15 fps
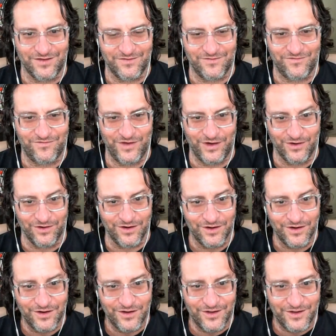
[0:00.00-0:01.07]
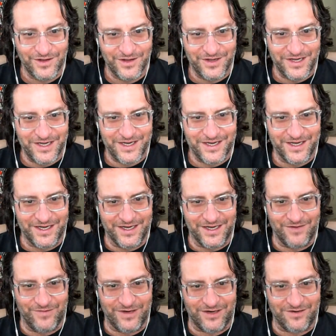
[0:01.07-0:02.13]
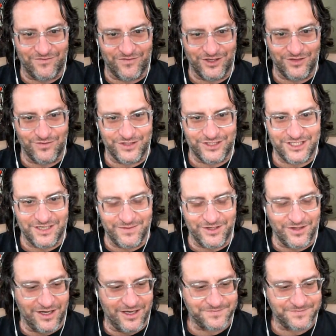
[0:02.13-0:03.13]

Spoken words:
fear, when confronted with stimuli.